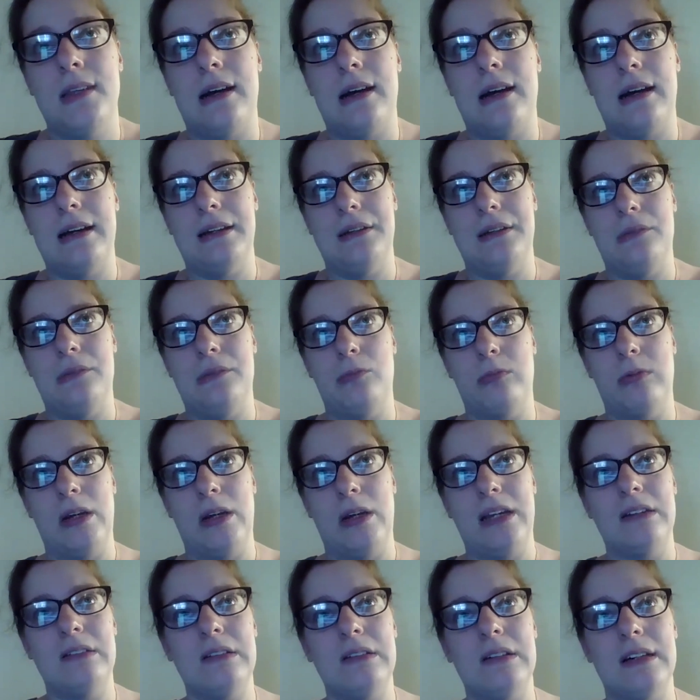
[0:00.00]
I
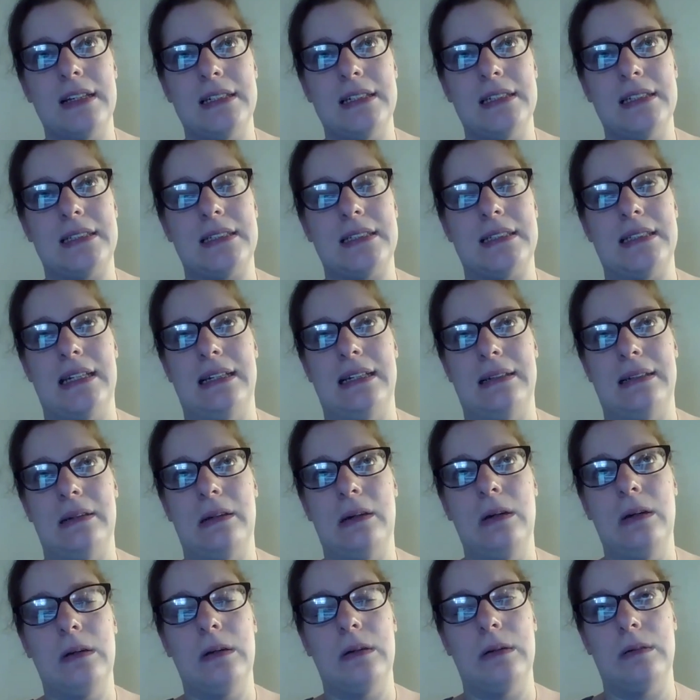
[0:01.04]
realized that
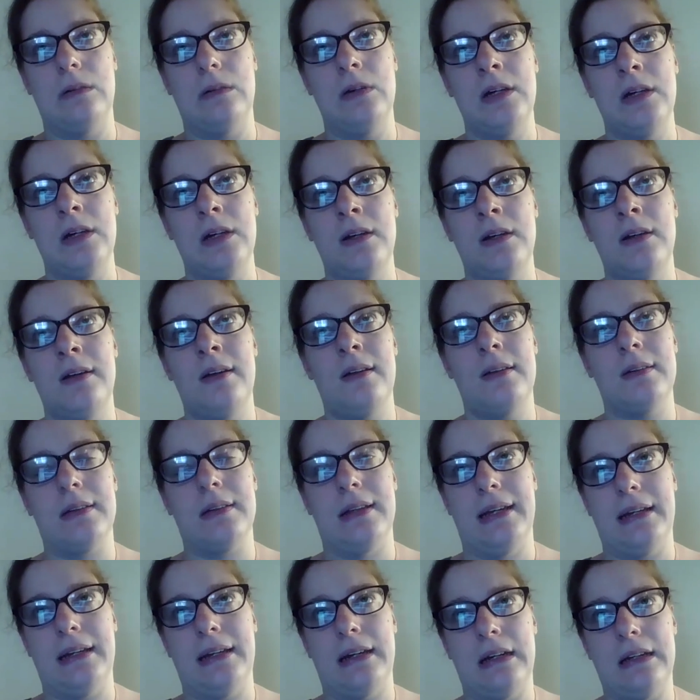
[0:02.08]
oh,
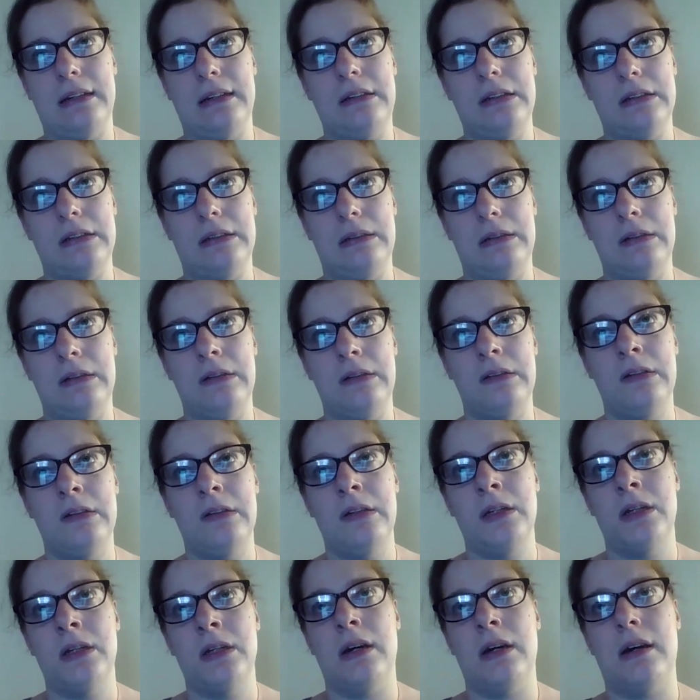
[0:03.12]
like I could,
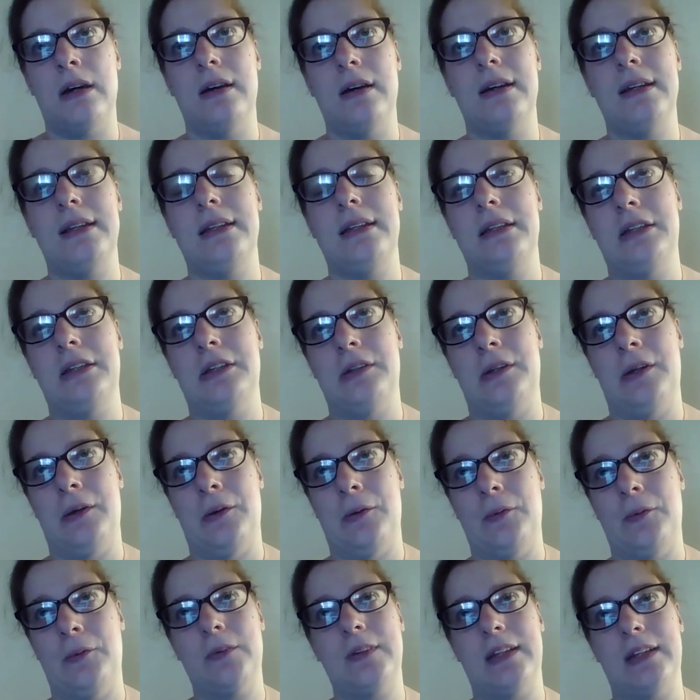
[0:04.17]
uh, you
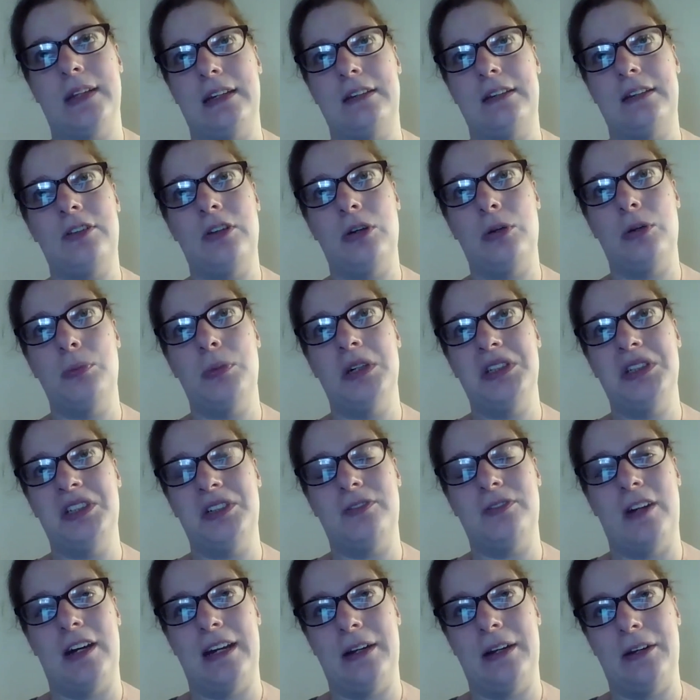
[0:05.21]
know, like so much
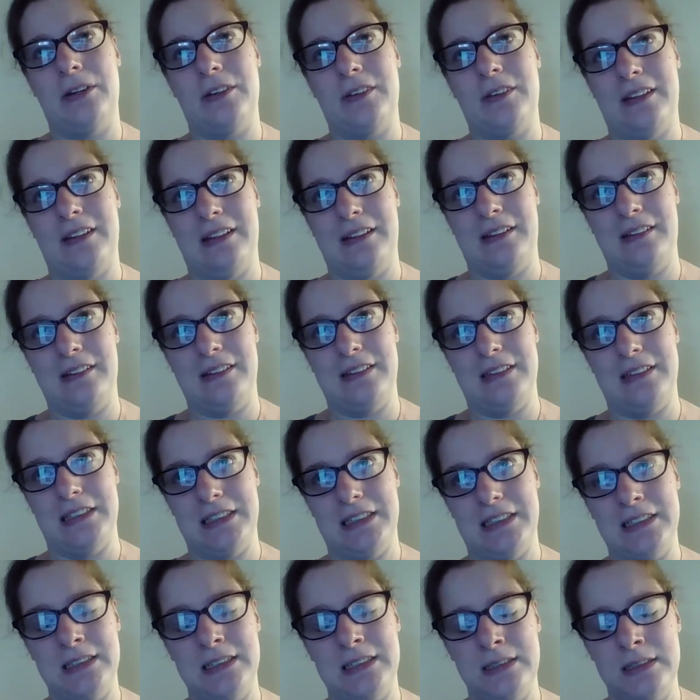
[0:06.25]
of Ireland
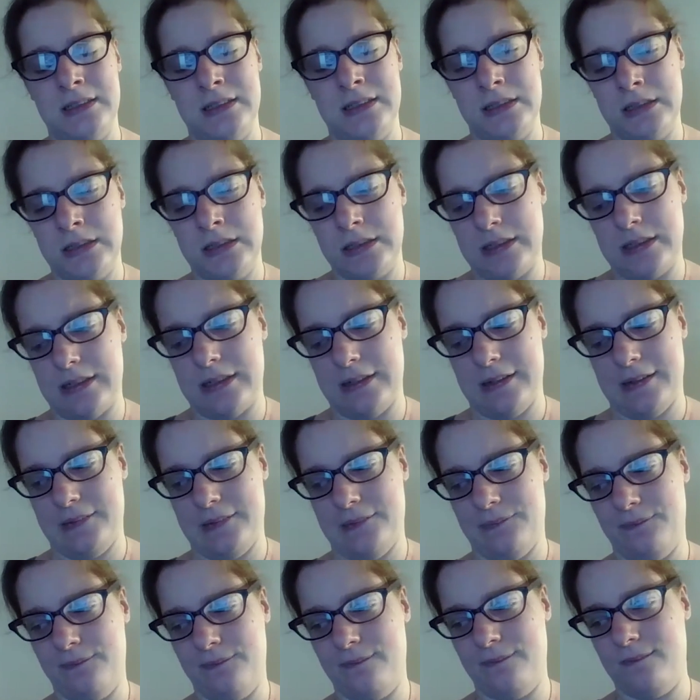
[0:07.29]
is,
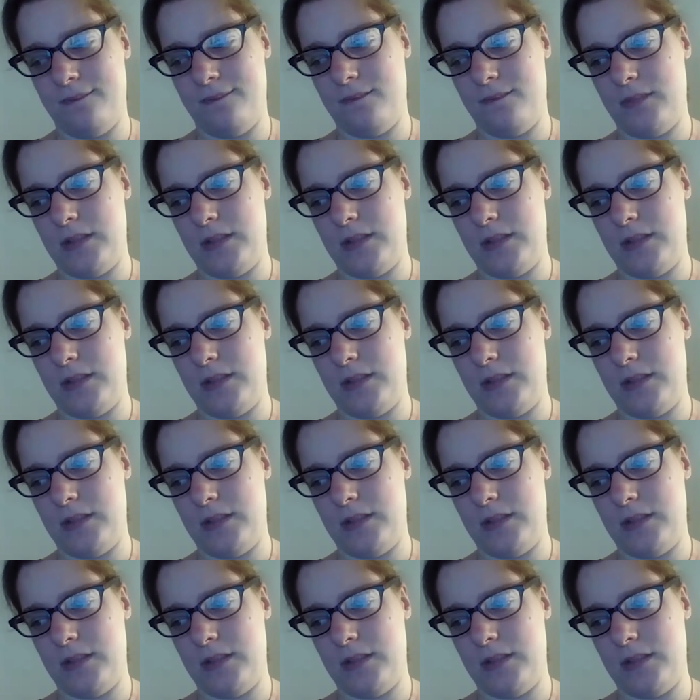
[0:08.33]
um,